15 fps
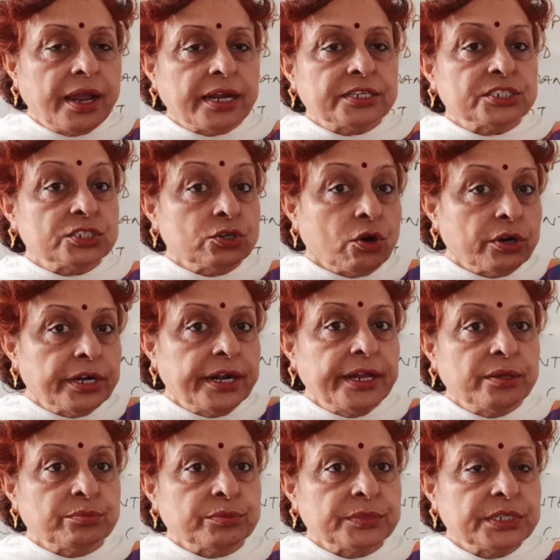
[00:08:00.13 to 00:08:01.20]
and she ordered
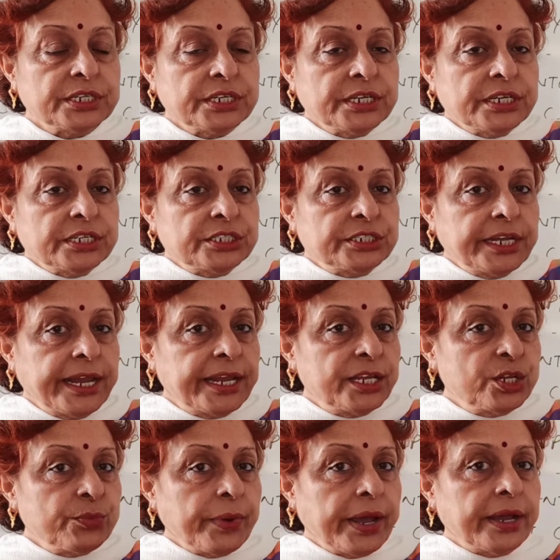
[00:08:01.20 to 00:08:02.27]
him,
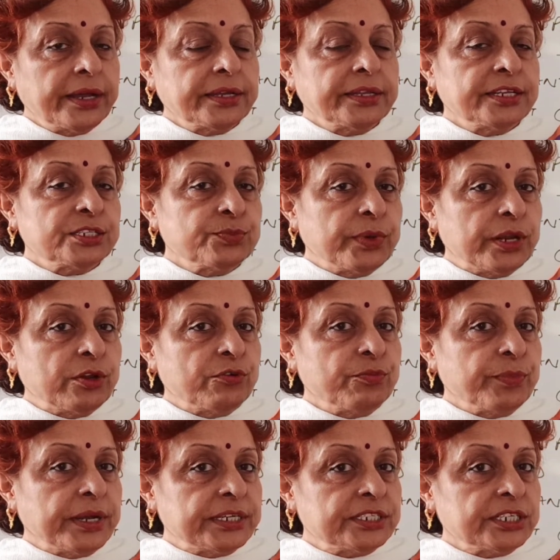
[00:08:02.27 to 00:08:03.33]
change back the smell of
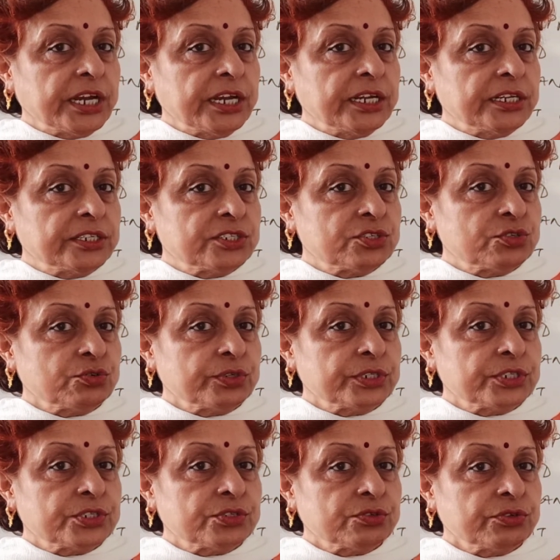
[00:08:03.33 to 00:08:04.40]
my child to
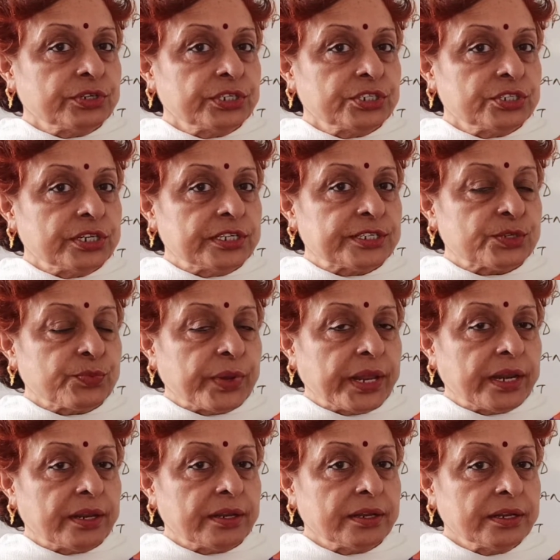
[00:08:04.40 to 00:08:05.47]
its original
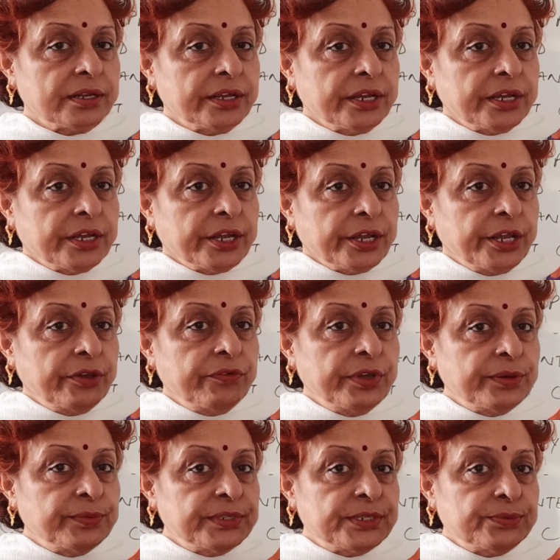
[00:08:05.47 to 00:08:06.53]
smell. Give
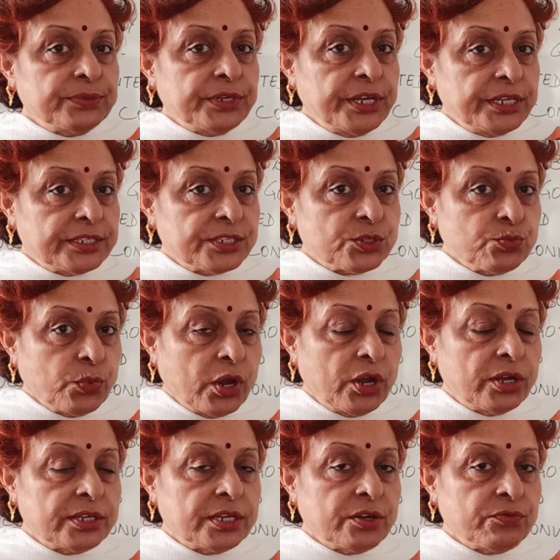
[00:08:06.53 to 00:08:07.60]
him his
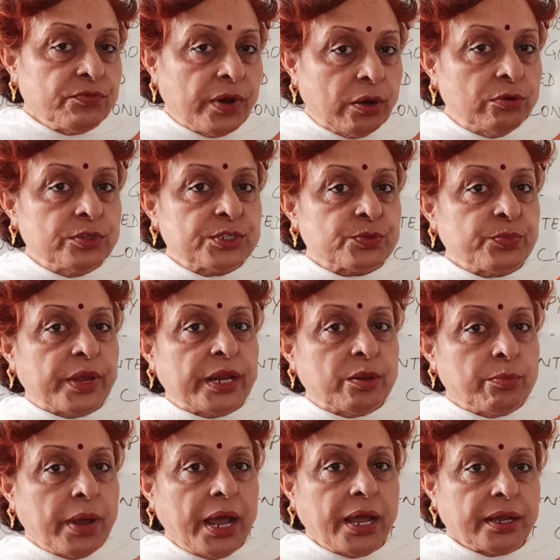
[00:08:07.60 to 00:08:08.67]
foul smell
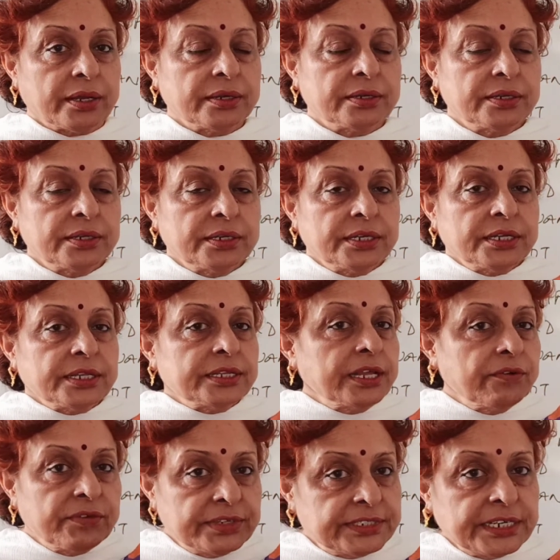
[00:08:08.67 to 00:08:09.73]
back.
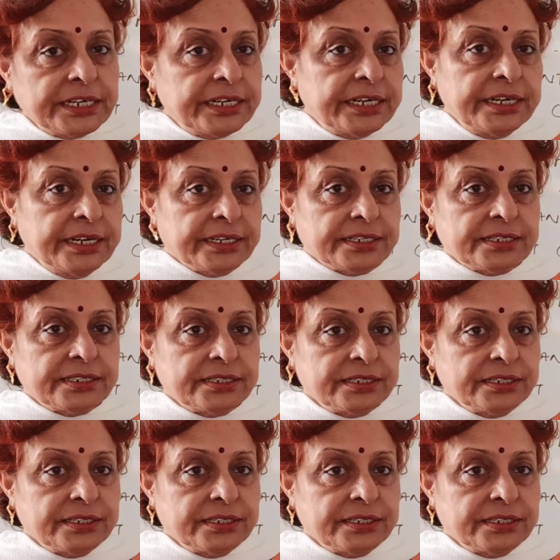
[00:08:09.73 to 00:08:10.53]
The wizard did it.